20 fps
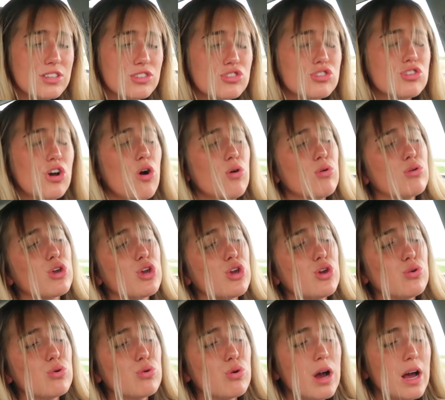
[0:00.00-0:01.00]
is so
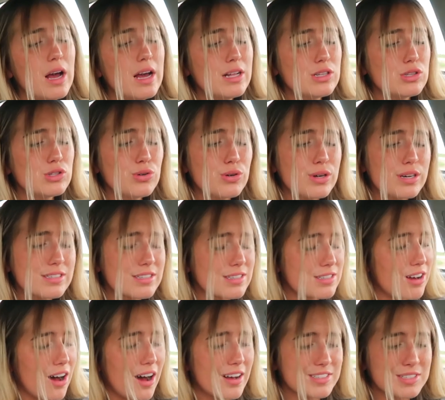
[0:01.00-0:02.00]
cute. Lucas
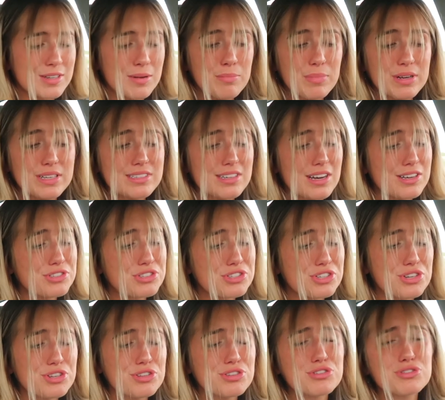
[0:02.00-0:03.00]
is awesome, but
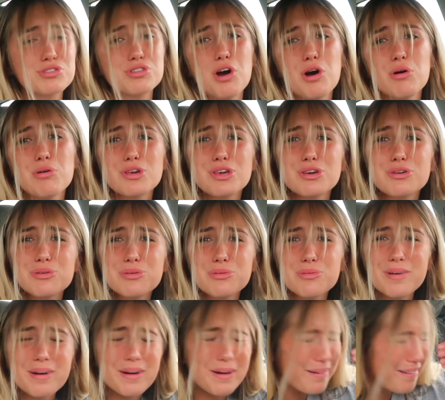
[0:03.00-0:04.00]
Dustin is so cute.
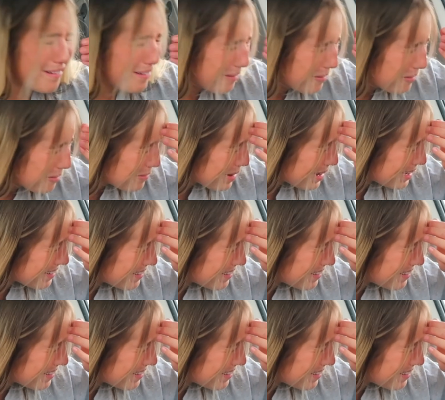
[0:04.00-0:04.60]
Oh my